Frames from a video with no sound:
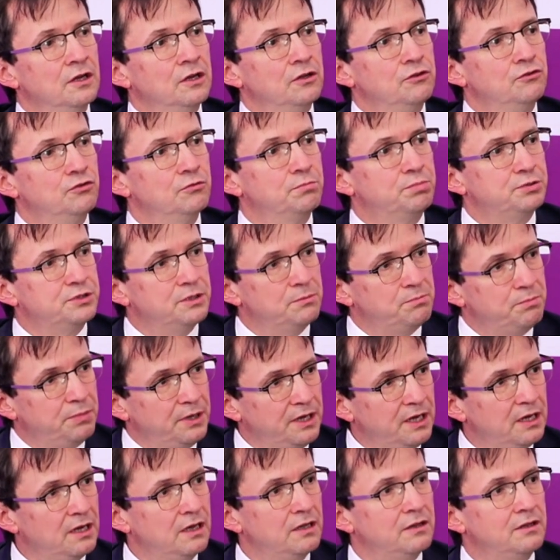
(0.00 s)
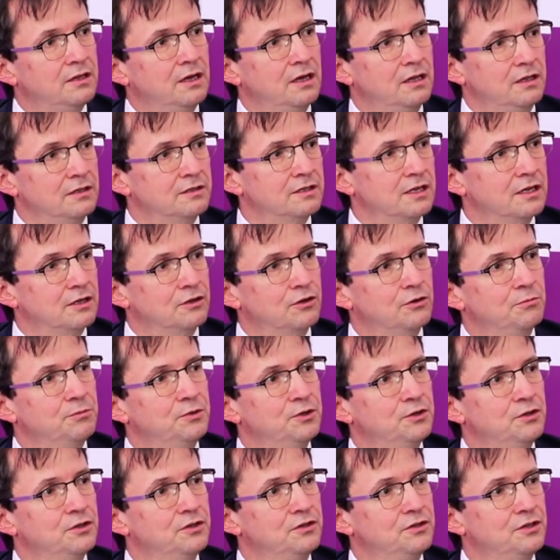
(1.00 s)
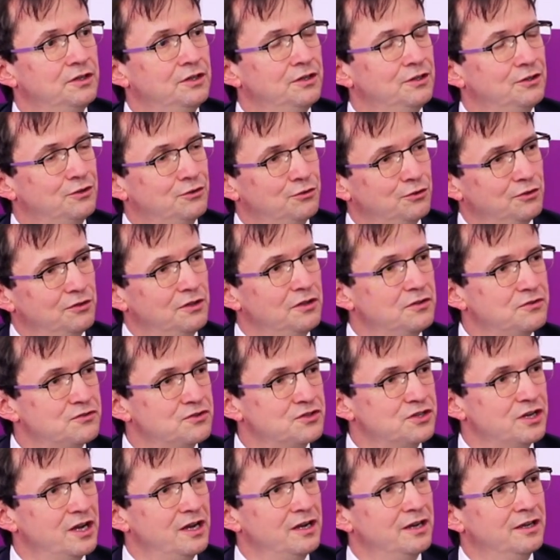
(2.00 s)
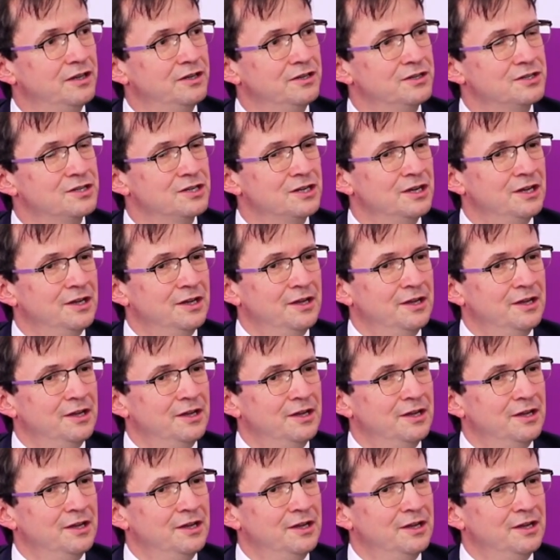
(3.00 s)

to prepare the healthcare community to this challenge,